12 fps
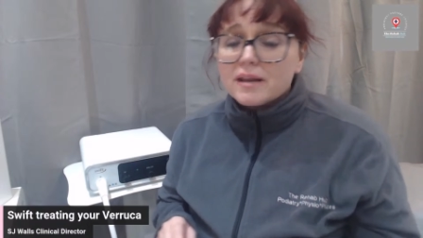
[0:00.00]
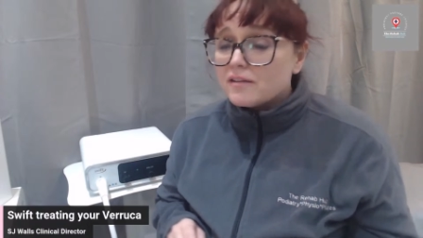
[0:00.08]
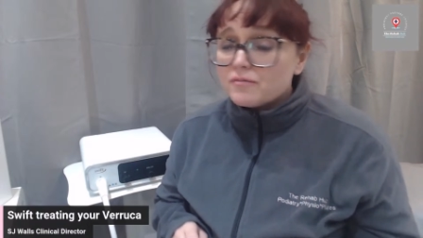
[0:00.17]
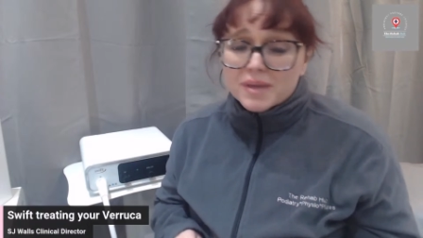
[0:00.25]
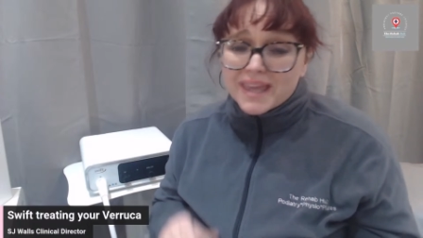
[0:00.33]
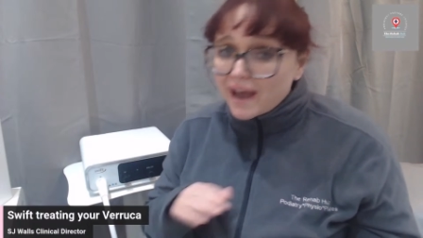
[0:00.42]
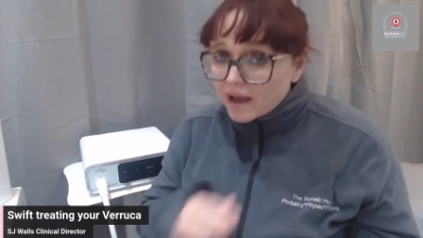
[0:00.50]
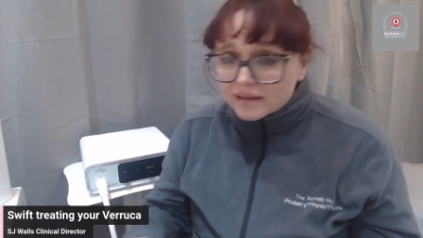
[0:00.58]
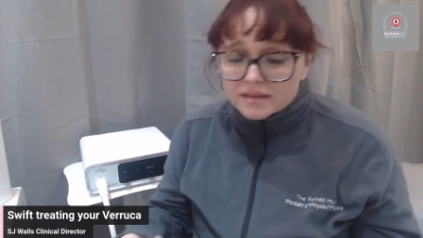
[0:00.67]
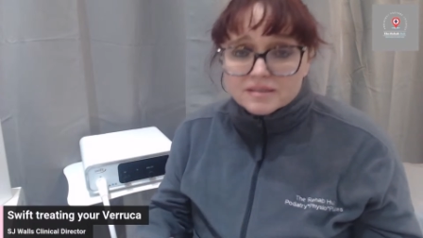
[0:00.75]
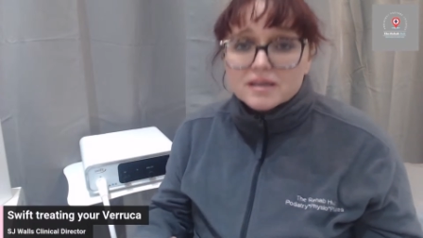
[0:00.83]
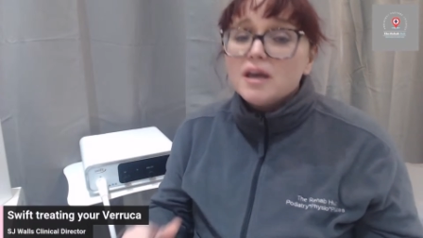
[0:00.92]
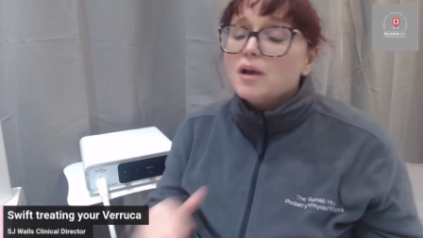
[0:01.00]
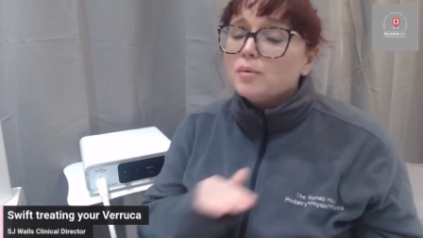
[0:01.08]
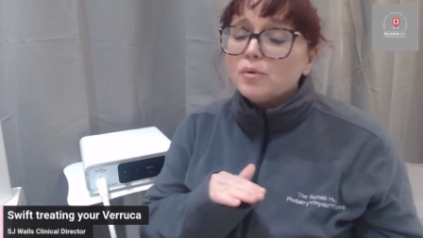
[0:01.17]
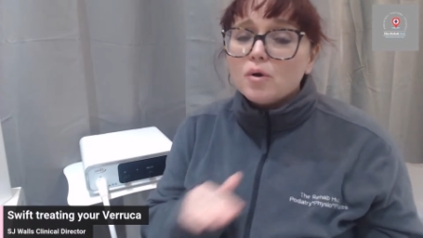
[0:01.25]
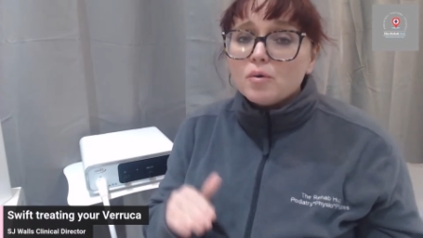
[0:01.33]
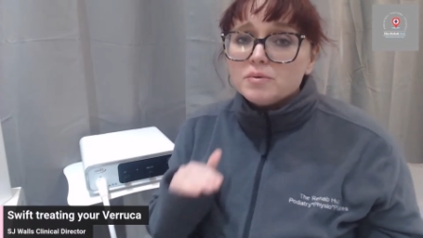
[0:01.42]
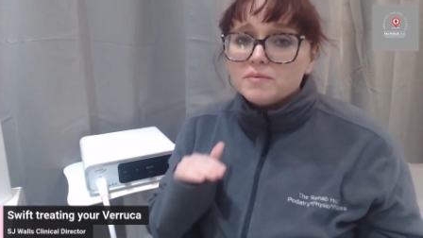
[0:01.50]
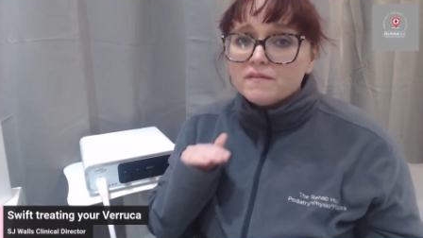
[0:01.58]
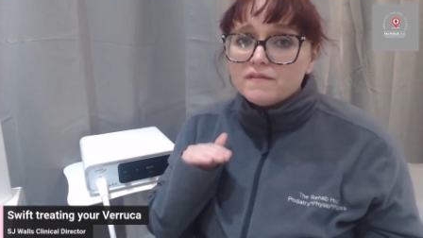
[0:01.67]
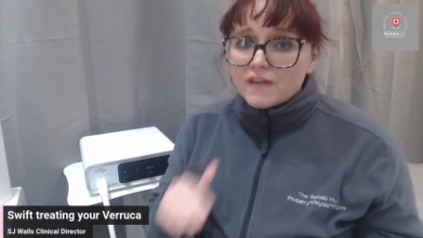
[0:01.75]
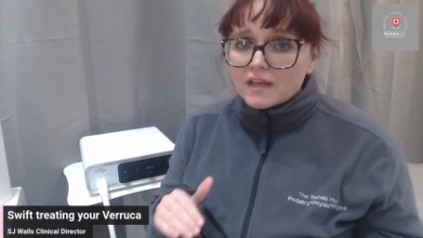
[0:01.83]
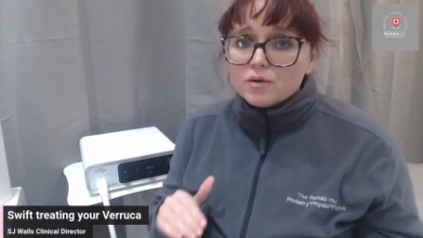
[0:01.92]
And if we can't, we'll always be
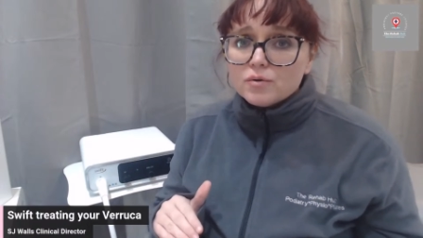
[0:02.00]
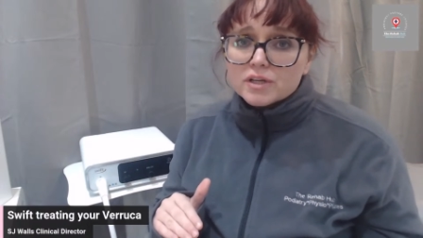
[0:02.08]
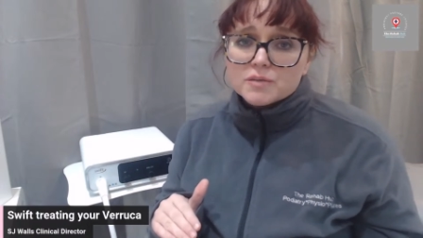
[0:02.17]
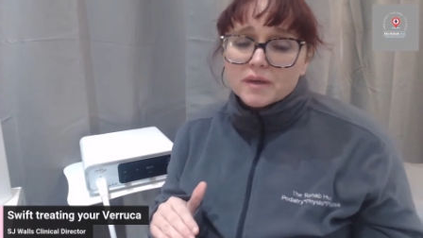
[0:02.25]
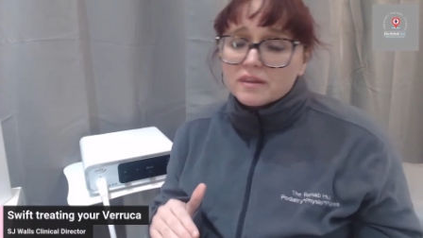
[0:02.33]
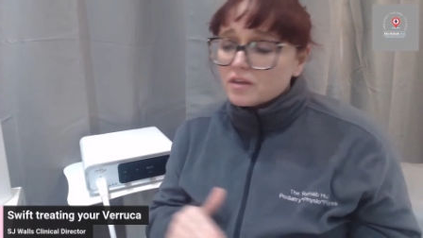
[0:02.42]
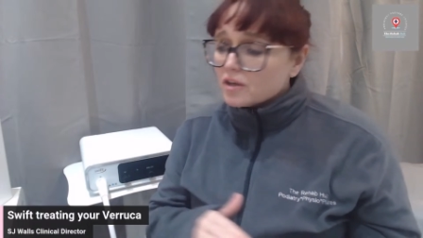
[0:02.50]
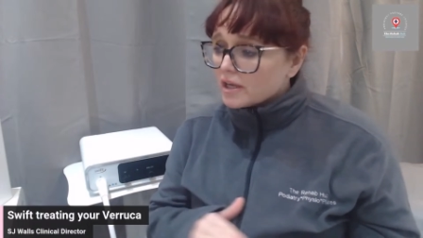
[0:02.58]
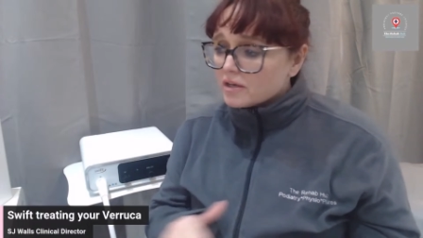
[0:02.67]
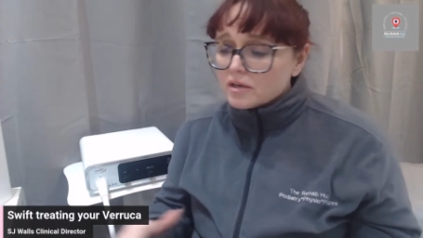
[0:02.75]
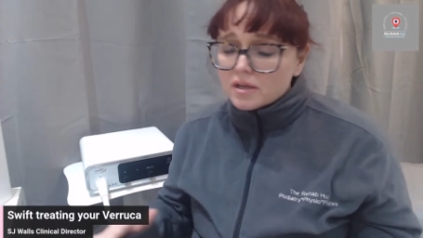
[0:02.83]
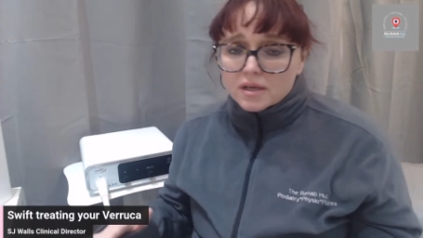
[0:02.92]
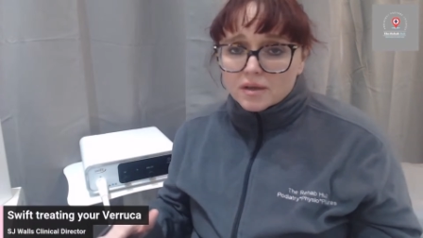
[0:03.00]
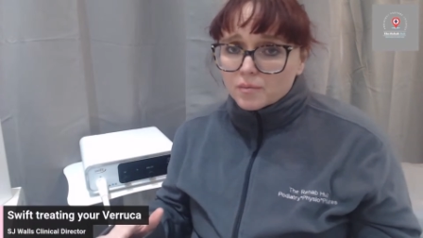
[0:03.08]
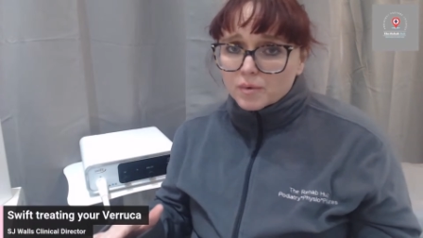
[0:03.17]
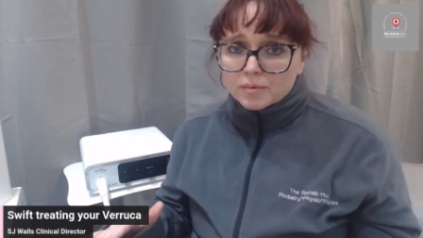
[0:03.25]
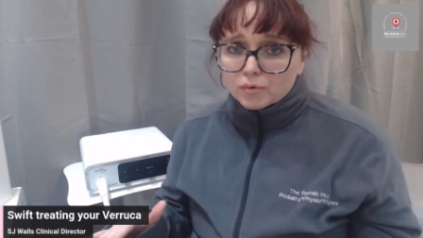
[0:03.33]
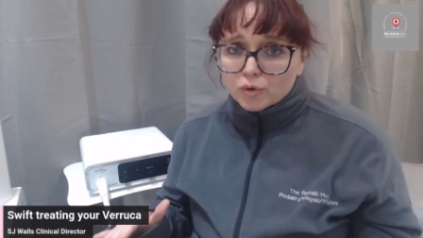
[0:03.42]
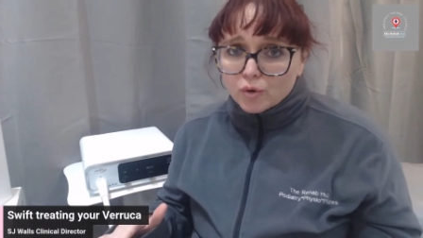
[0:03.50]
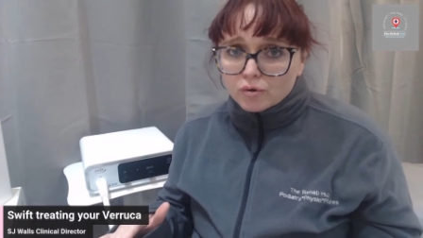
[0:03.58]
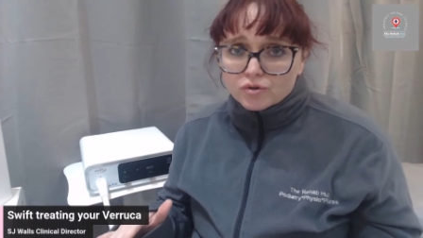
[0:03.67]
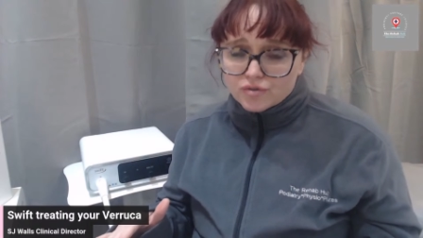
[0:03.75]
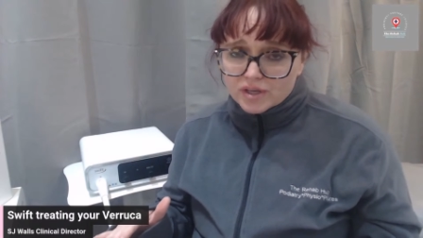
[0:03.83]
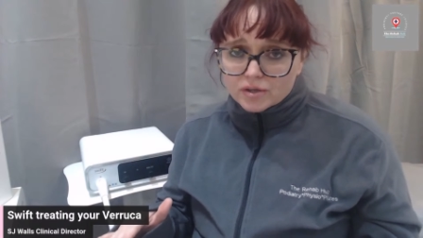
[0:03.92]
very honest with you, and we will
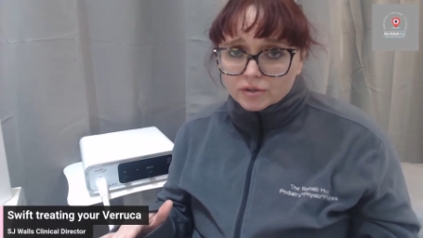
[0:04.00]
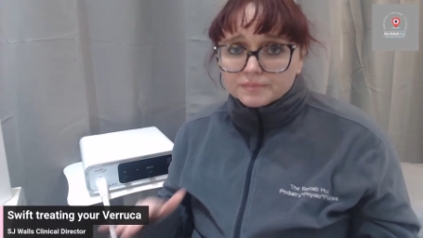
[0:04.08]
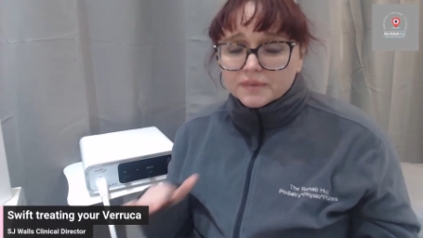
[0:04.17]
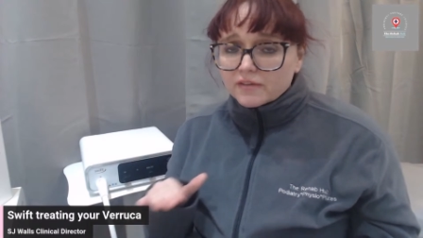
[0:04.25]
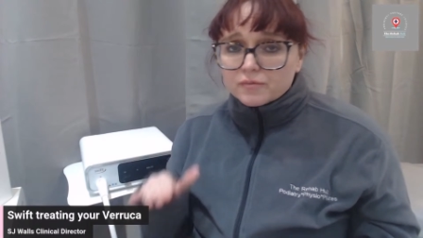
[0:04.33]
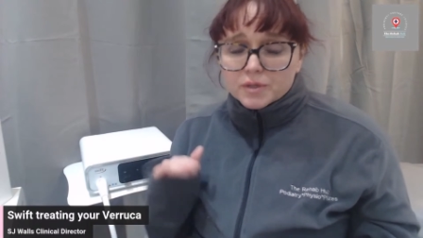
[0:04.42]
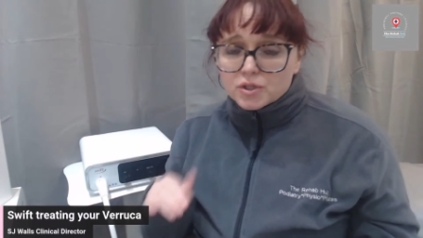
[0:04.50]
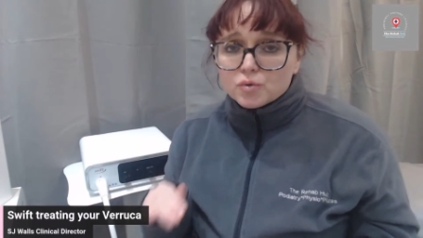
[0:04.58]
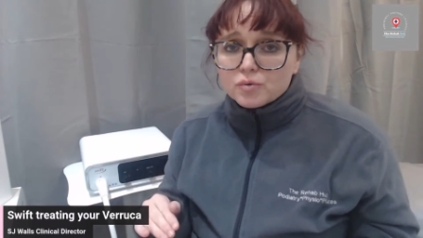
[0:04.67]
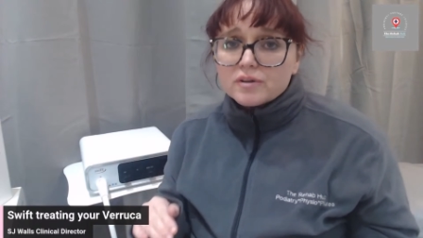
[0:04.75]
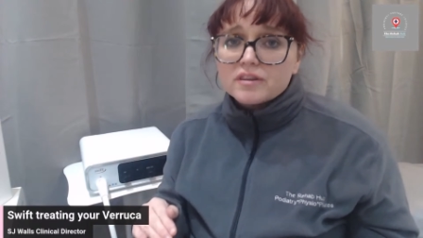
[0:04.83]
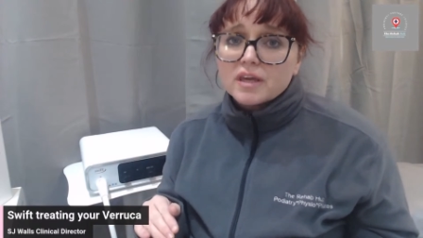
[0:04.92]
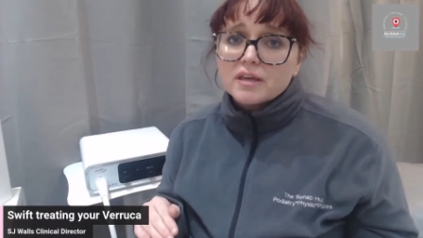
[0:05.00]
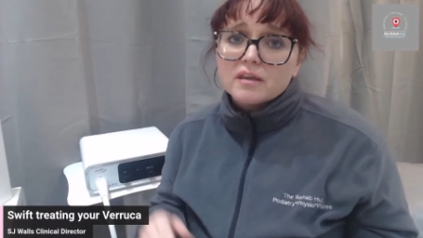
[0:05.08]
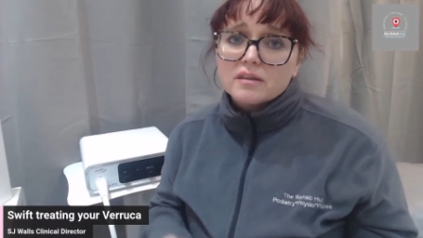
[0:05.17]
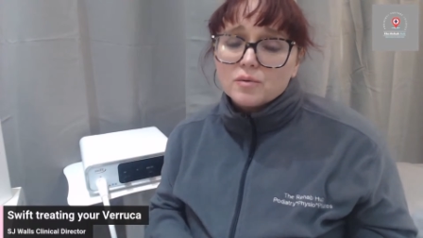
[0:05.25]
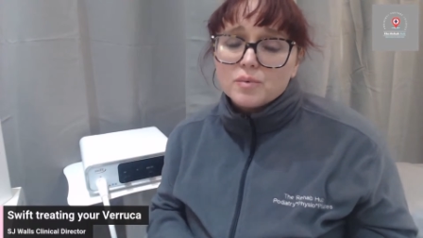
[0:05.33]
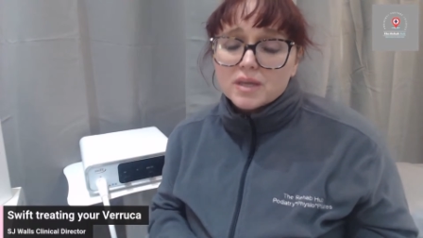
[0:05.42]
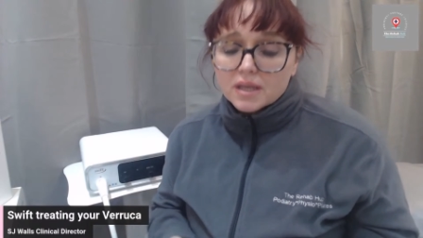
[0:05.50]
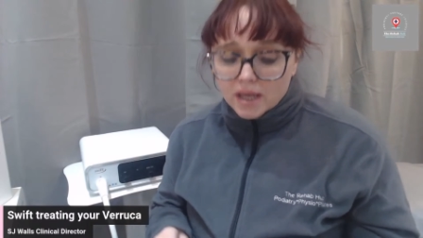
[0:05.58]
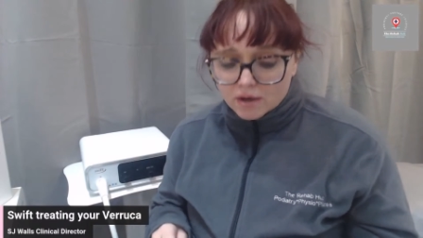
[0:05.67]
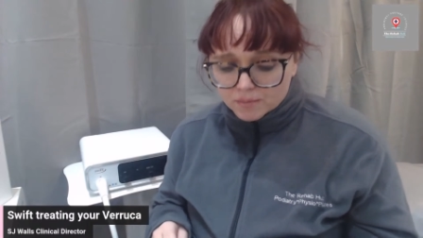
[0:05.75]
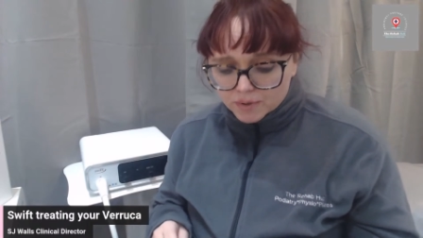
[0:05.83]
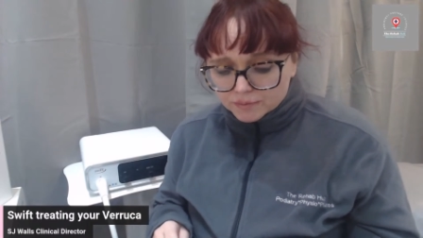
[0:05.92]
not treat you if we don't think that we can
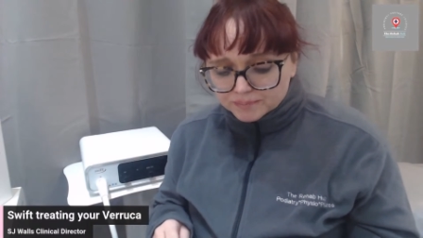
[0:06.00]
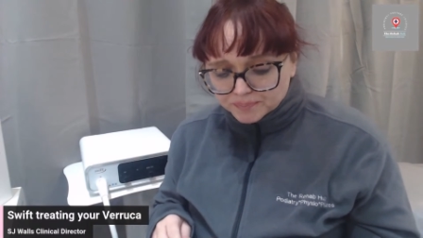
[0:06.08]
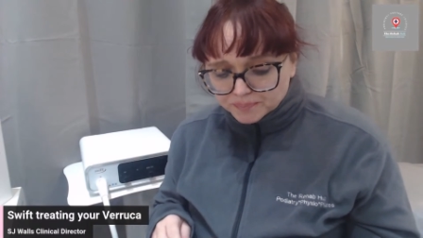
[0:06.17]
help you.